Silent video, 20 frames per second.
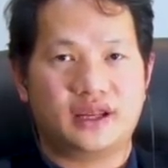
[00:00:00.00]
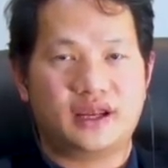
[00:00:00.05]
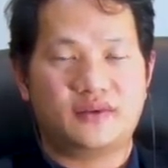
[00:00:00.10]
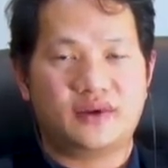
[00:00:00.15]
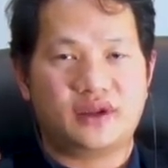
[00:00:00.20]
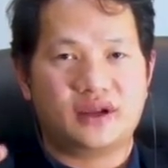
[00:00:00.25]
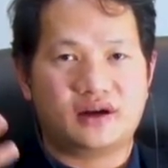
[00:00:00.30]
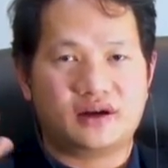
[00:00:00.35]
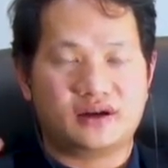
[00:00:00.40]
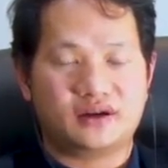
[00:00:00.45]

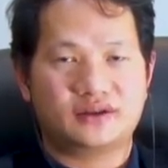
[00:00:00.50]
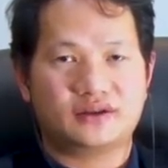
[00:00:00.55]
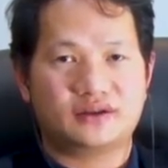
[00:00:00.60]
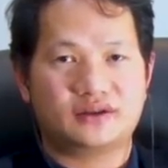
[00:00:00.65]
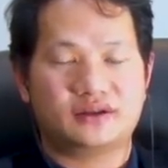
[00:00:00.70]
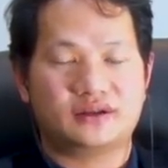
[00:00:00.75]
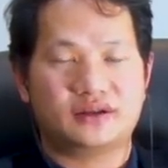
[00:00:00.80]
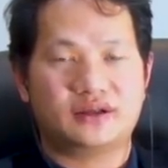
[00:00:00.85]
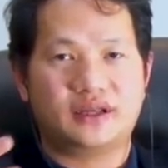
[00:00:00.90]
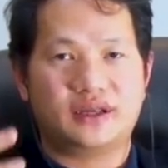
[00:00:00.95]

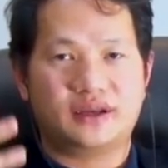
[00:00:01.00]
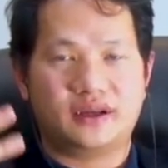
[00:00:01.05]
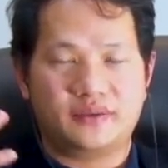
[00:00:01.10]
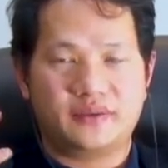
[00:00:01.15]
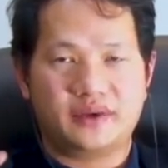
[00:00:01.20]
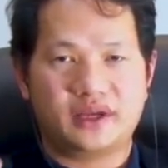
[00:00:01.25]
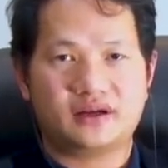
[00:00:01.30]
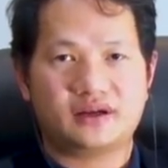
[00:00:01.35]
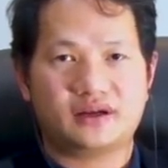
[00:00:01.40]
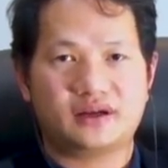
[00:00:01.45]

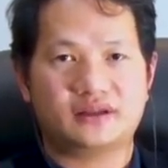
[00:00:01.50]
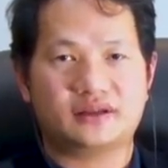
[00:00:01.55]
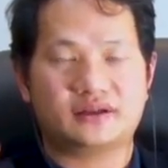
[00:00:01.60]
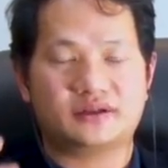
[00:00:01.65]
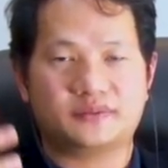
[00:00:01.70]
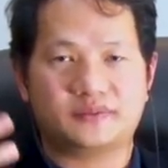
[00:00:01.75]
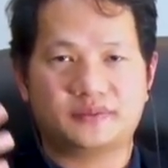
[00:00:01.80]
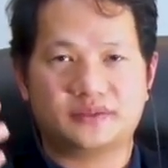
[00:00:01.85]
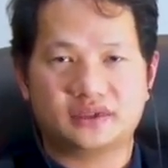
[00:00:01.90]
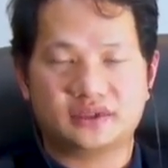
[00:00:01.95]
every kind
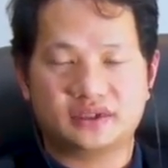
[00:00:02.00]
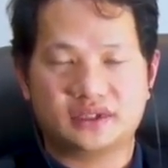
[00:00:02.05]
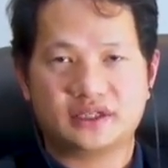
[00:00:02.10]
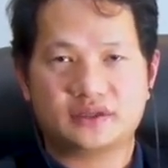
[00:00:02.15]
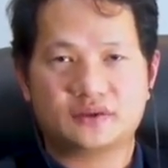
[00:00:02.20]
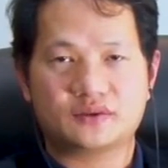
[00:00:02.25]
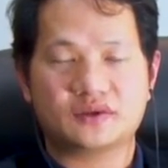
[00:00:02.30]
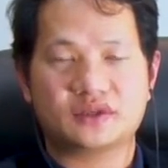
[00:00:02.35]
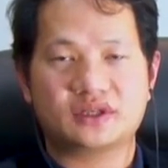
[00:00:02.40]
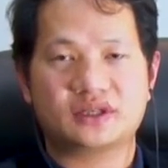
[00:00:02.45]
of
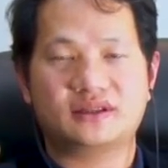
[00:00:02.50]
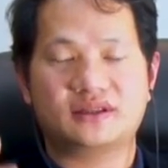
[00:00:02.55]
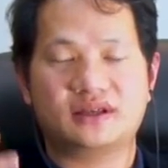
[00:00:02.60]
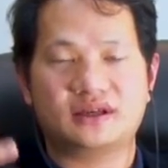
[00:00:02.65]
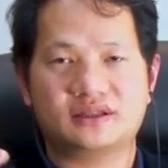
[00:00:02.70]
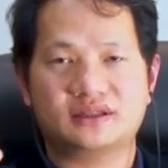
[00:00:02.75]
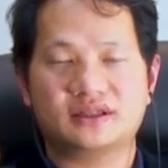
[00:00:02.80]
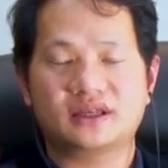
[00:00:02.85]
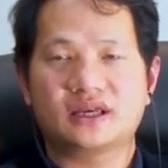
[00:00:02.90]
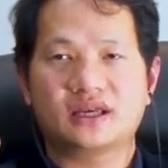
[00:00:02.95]
technology,
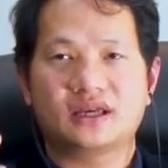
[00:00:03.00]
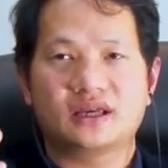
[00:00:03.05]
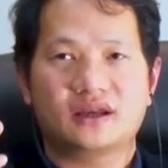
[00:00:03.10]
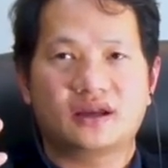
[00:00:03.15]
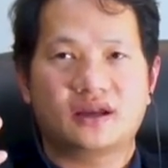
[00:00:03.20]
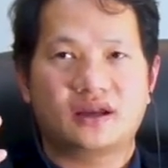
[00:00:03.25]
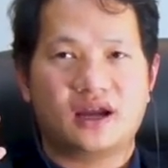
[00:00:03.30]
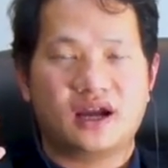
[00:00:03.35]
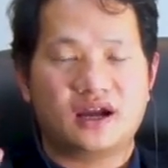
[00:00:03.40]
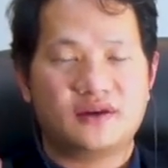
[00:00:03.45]
that
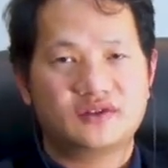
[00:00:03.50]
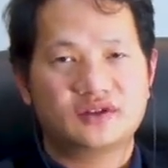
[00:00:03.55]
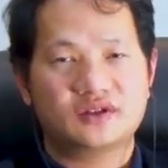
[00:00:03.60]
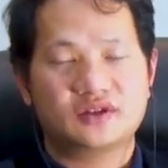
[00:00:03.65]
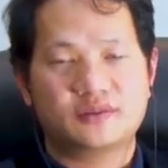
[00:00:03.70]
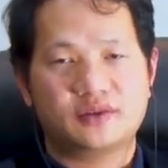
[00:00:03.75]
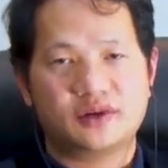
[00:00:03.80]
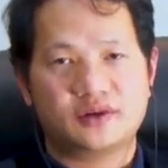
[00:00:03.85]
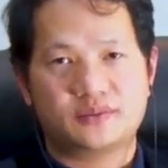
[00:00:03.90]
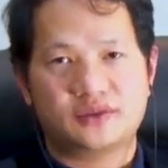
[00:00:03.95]
after
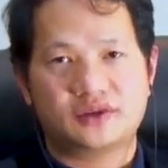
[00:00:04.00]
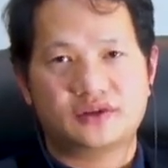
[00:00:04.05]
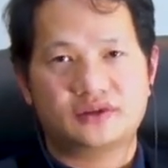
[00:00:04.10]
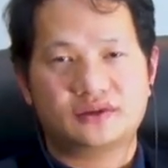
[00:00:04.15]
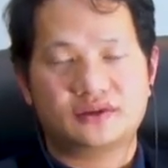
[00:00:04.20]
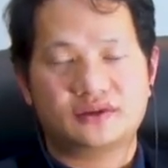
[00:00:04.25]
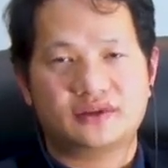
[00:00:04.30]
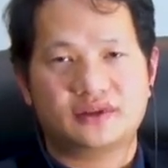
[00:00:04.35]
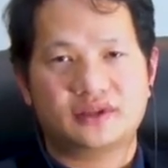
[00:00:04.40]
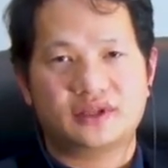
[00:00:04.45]
the
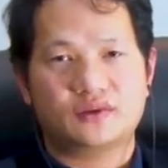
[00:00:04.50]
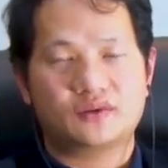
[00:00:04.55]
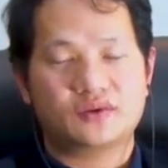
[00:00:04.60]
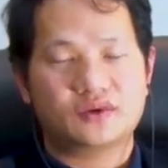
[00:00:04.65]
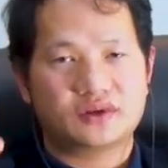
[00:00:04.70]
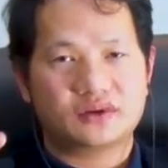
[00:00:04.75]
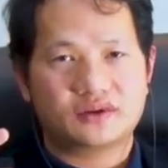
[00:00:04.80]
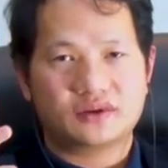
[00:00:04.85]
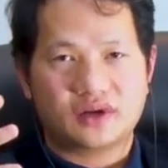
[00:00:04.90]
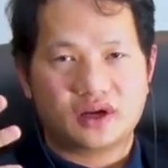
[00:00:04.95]
bubble, there
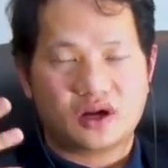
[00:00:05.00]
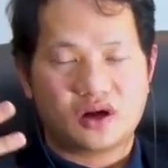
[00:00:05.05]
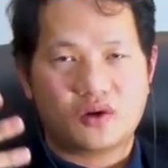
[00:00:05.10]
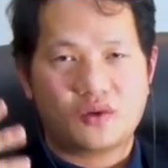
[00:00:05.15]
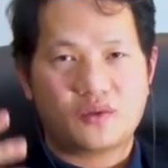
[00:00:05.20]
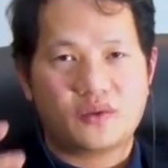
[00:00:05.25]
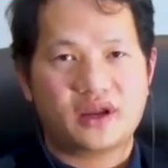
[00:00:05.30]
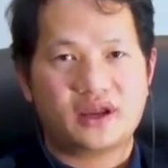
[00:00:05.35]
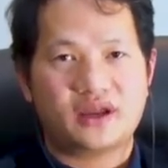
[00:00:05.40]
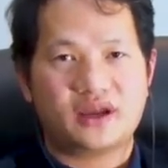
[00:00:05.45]
will
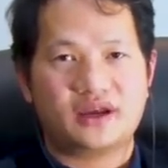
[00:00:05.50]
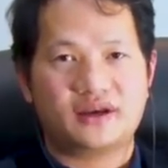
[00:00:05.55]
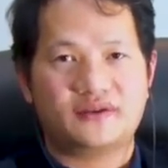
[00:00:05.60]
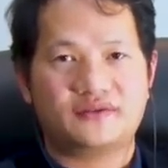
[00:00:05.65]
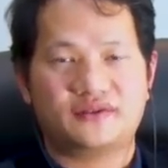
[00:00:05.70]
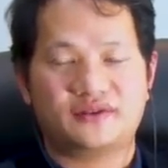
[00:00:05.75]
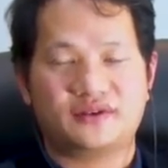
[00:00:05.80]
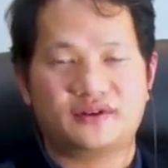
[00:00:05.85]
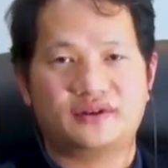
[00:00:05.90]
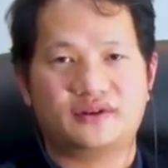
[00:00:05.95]
always
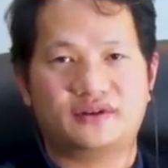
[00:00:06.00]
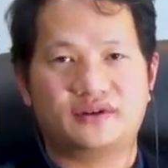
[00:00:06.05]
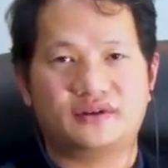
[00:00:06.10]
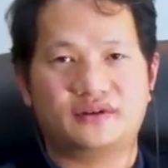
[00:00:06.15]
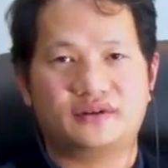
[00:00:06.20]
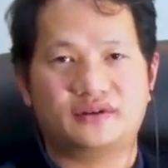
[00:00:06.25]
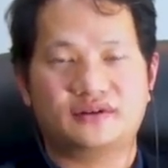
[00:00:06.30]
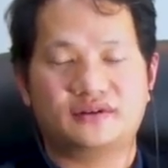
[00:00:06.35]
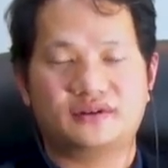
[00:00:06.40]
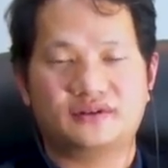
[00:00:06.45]
have
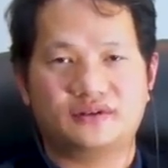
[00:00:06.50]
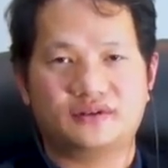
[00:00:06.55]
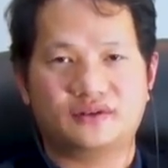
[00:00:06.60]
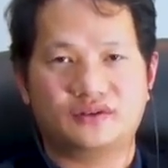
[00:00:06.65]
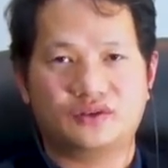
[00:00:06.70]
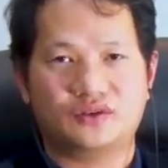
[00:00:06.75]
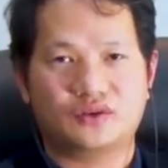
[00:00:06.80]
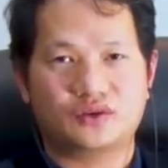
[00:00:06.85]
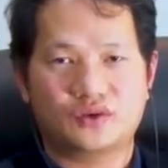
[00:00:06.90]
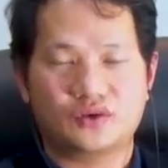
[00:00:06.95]

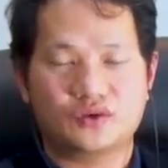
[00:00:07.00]
the